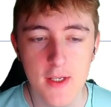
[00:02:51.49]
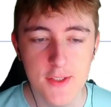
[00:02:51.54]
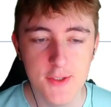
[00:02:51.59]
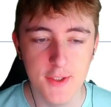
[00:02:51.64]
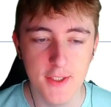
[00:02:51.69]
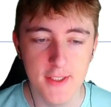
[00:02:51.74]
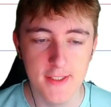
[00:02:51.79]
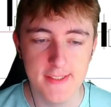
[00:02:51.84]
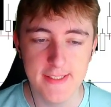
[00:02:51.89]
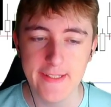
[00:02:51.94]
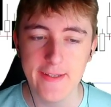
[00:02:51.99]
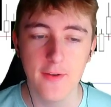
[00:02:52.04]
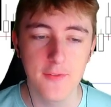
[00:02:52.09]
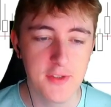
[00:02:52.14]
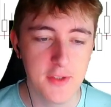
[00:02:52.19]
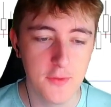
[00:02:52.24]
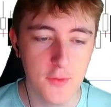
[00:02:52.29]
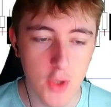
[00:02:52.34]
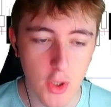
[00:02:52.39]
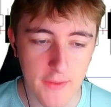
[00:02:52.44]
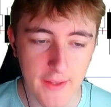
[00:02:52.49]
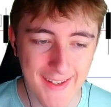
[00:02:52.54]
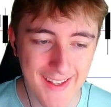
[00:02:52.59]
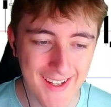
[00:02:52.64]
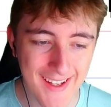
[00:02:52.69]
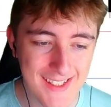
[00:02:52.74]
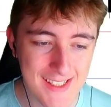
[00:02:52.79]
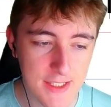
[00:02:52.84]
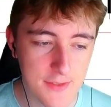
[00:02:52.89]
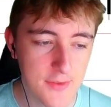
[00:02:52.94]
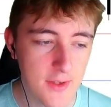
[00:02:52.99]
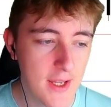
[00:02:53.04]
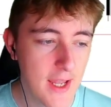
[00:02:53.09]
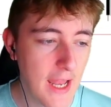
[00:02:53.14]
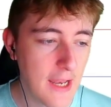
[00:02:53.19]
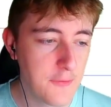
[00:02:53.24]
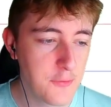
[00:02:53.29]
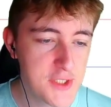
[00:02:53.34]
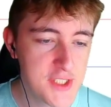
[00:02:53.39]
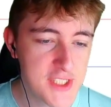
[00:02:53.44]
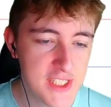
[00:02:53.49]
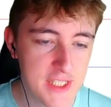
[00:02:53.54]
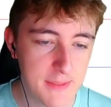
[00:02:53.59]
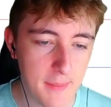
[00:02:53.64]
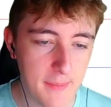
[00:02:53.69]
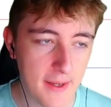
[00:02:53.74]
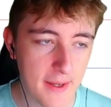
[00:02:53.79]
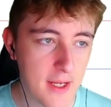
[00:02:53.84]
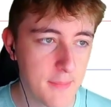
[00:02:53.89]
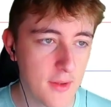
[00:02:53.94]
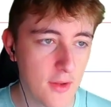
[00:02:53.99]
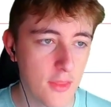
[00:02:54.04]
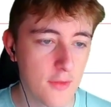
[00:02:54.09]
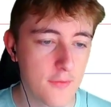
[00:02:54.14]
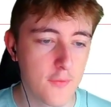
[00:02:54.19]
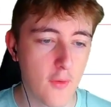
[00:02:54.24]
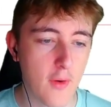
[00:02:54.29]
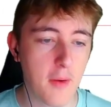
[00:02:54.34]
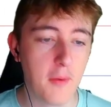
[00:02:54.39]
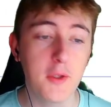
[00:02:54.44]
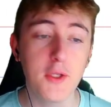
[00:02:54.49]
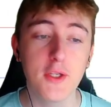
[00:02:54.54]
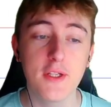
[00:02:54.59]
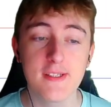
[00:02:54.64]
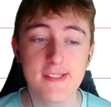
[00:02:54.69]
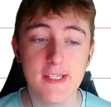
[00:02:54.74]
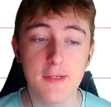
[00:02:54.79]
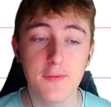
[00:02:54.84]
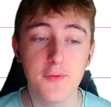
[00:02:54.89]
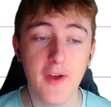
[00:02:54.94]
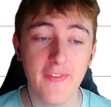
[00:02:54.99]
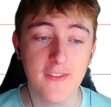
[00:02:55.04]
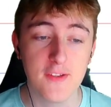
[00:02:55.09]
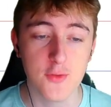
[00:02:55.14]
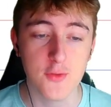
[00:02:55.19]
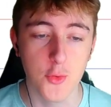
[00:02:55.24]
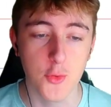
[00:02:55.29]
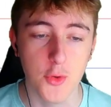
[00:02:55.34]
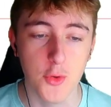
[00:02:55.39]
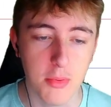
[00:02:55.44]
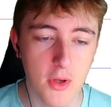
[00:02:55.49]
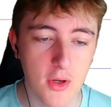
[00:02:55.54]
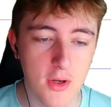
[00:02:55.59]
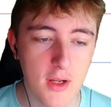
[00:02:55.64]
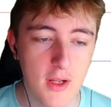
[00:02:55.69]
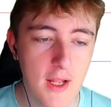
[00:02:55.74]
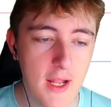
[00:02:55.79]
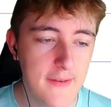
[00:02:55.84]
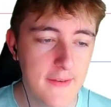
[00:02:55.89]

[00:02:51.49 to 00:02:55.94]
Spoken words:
So you can see, obviously, we've got that negative. And if we shimmy back a bit on the 4-hour, you can see we've had this order block.